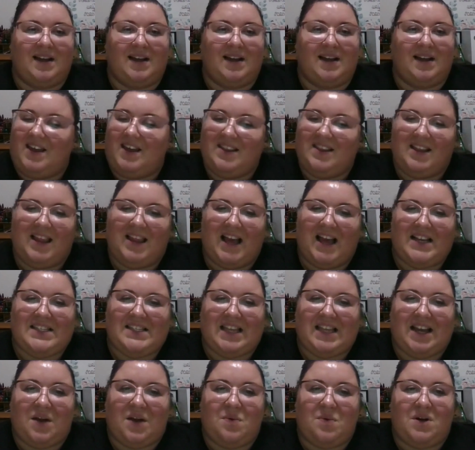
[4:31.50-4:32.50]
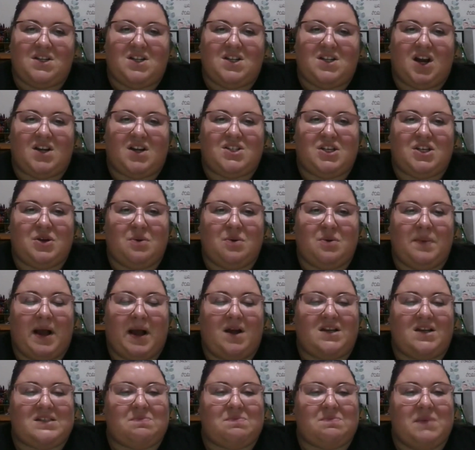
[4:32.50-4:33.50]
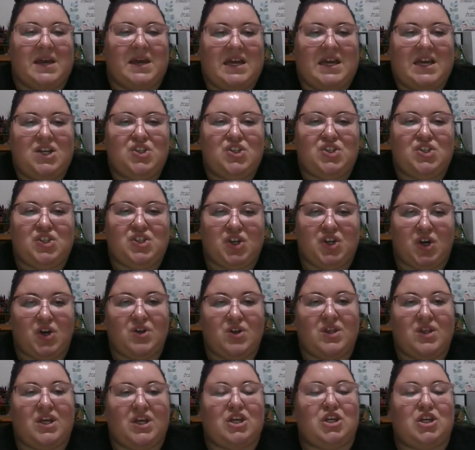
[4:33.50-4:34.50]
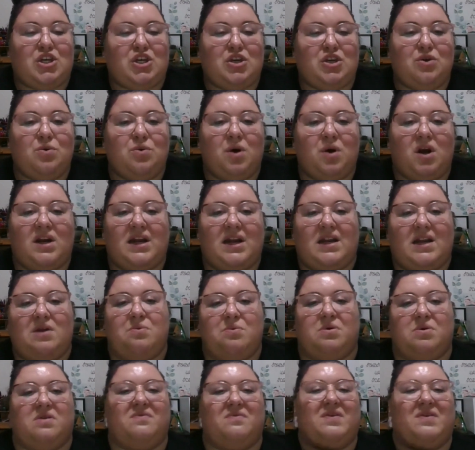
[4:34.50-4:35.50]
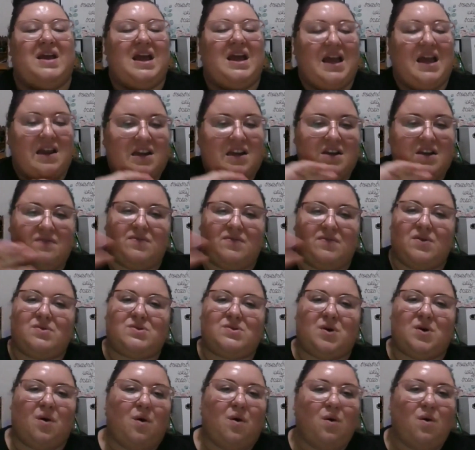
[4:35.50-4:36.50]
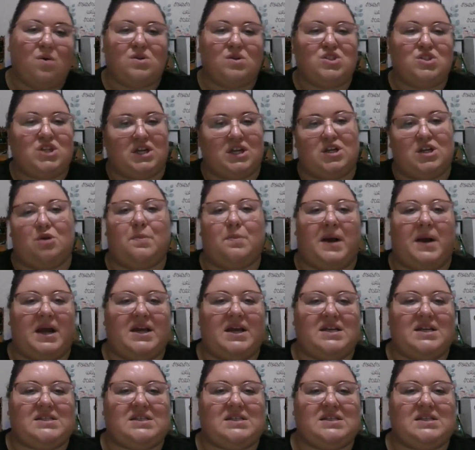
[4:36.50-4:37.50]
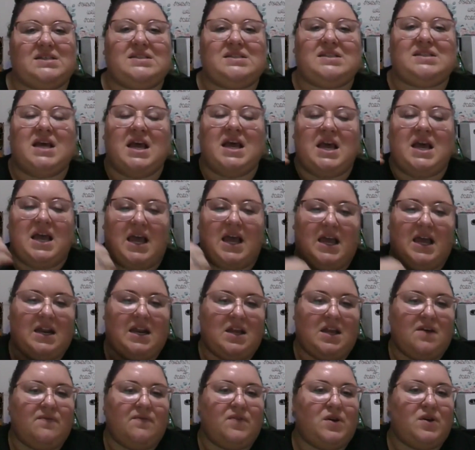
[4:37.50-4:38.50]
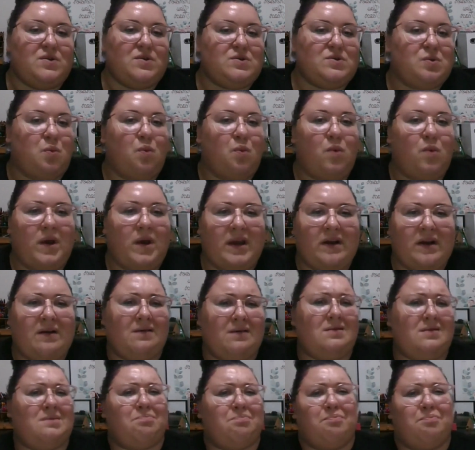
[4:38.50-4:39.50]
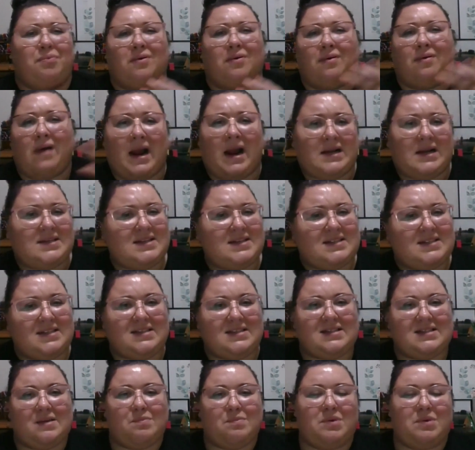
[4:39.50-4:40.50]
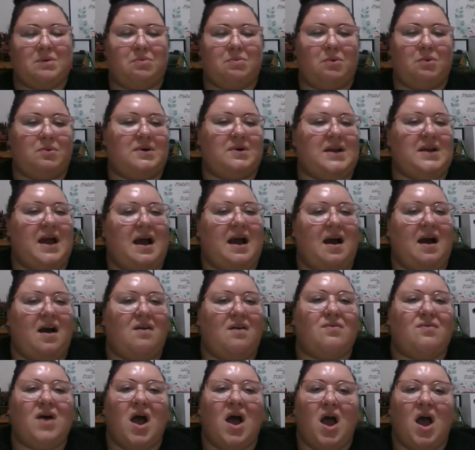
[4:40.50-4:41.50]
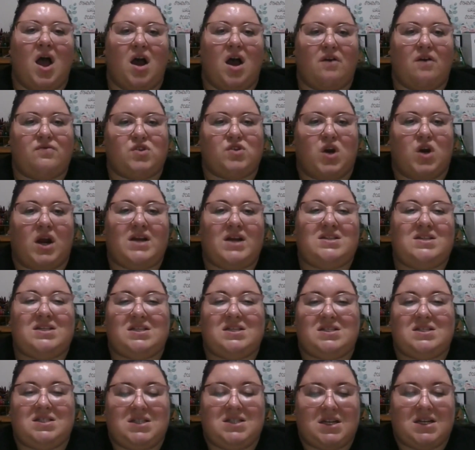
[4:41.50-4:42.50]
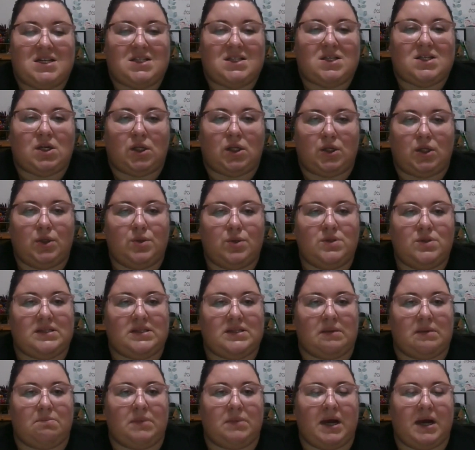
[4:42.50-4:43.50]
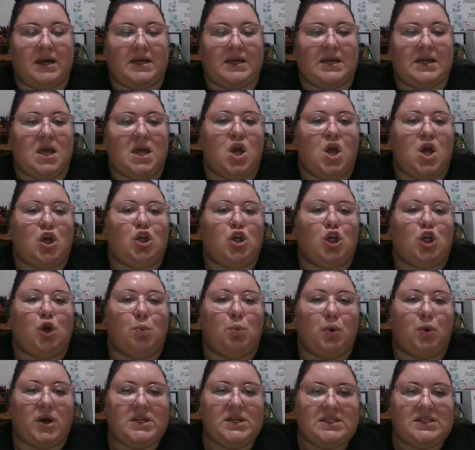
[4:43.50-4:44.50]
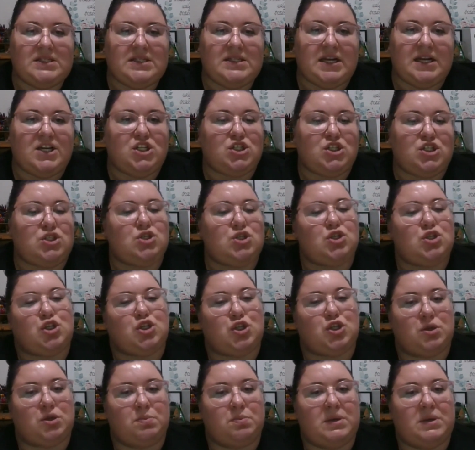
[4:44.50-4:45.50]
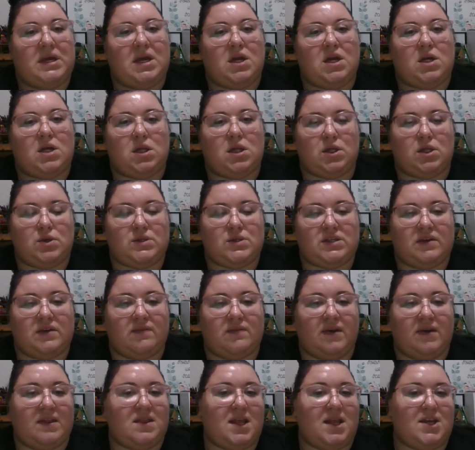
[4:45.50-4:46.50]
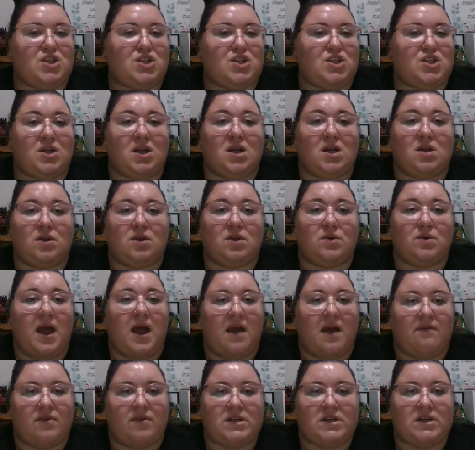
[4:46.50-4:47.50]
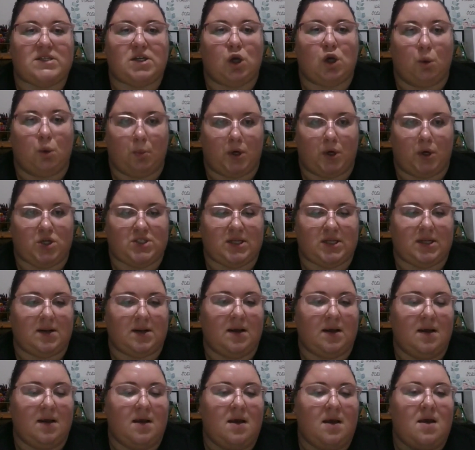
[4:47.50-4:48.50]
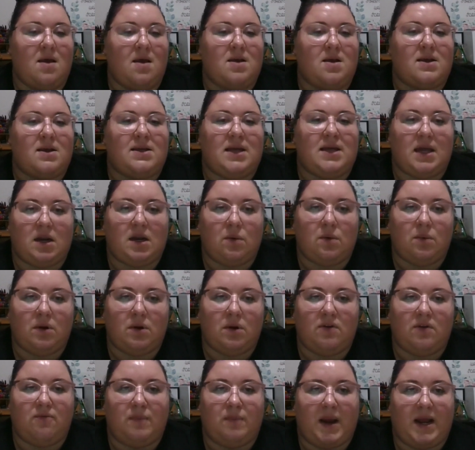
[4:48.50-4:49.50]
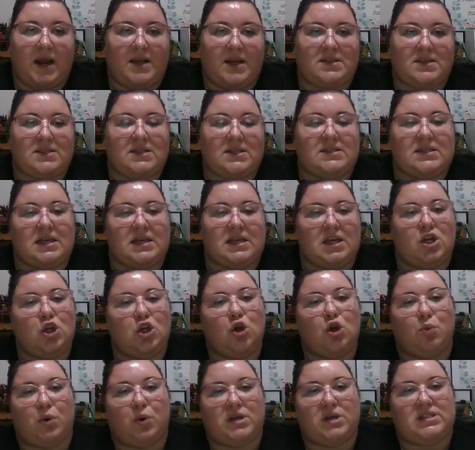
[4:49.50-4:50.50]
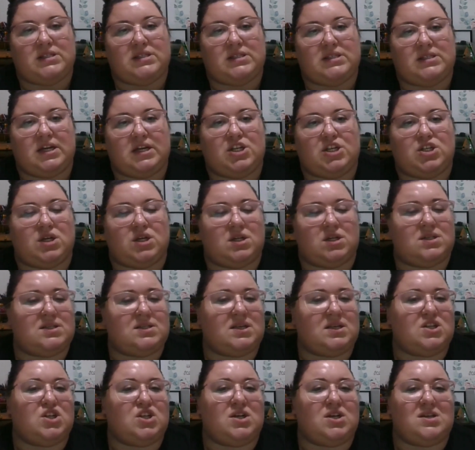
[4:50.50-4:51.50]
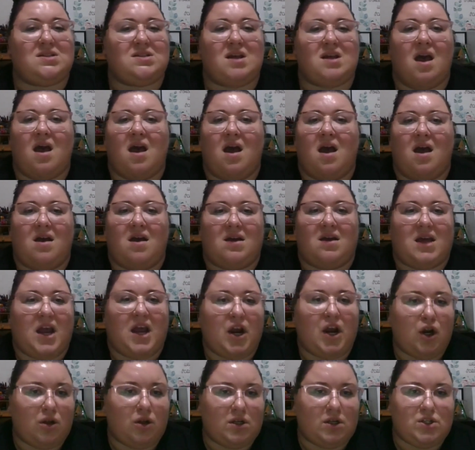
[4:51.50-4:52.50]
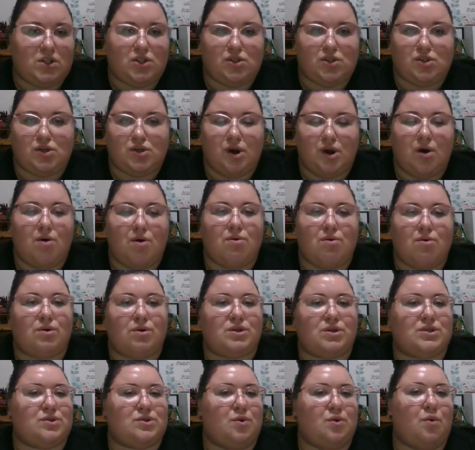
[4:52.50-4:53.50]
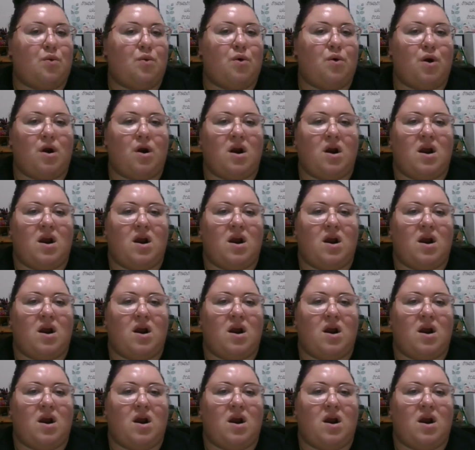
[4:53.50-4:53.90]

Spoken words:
And the last thing I want to talk to you about is making sure that you are getting rid of any of those old gender biases, any of those weird practices that people would have of trying to disclude somebody. Your presentations should be inclusive, and they should include every single person. Getting rid of biases in your presentation, such as careless jokes or